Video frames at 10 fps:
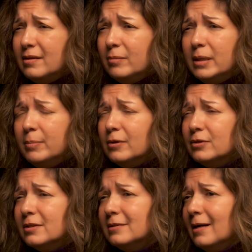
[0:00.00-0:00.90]
I think people
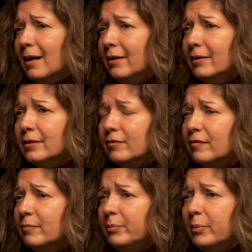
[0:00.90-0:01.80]
are just tired
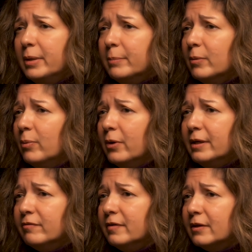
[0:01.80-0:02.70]
of people
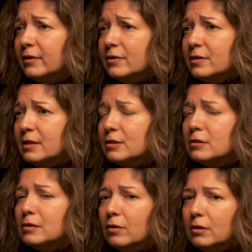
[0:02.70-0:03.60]
pointing fingers, and
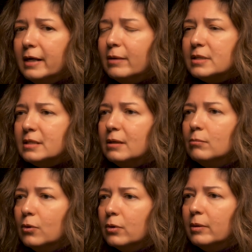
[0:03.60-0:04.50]
slowly I'm seeing
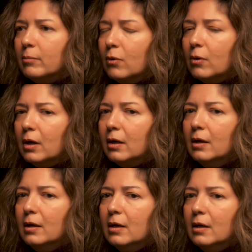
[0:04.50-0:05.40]
more and more
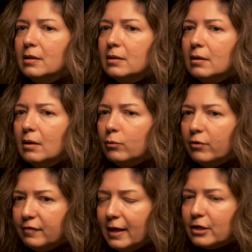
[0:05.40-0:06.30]

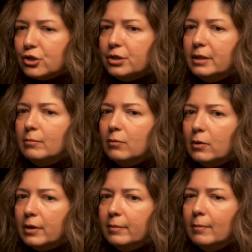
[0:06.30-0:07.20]
reflection,
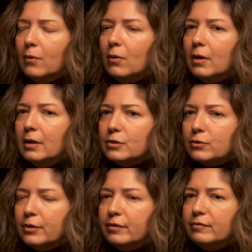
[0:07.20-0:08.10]
more and more
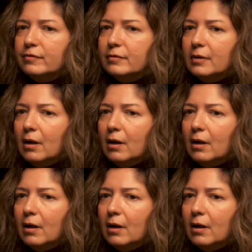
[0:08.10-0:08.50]
sort of